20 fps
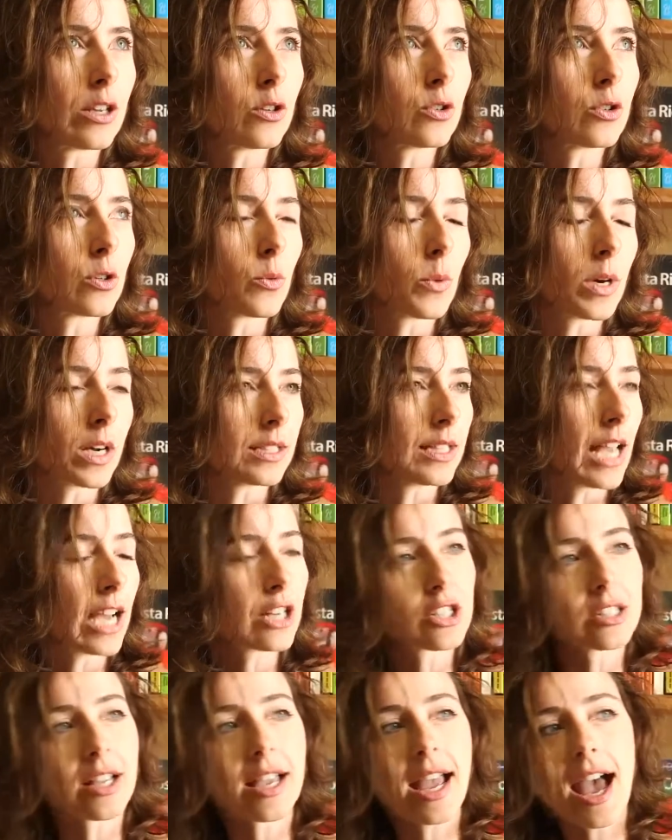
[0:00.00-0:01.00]
into a
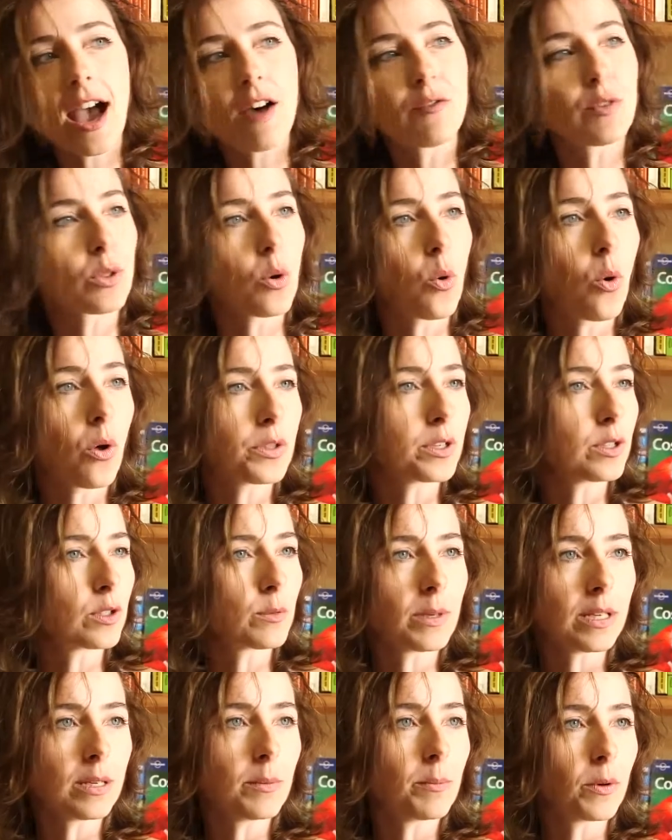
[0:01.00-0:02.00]
connection I have with all
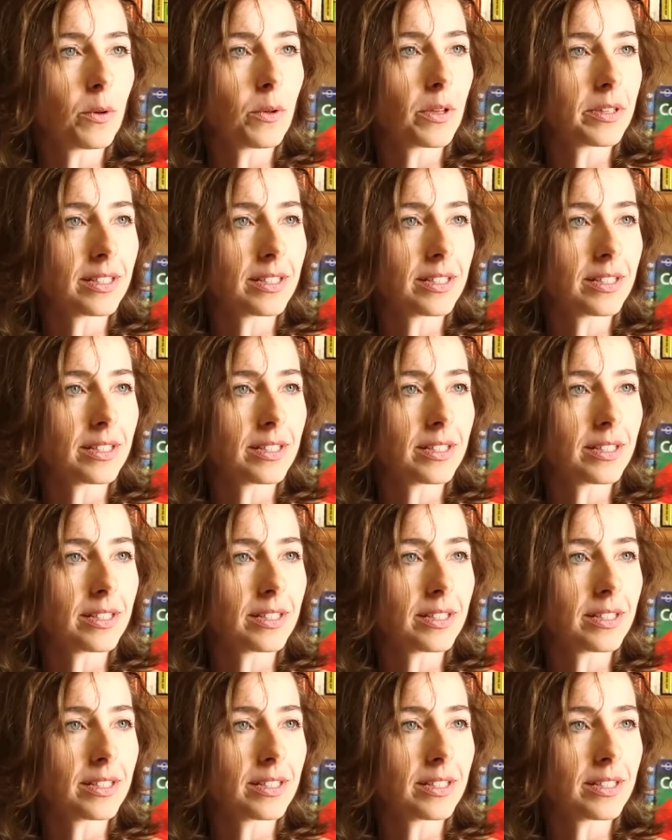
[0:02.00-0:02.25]
these people.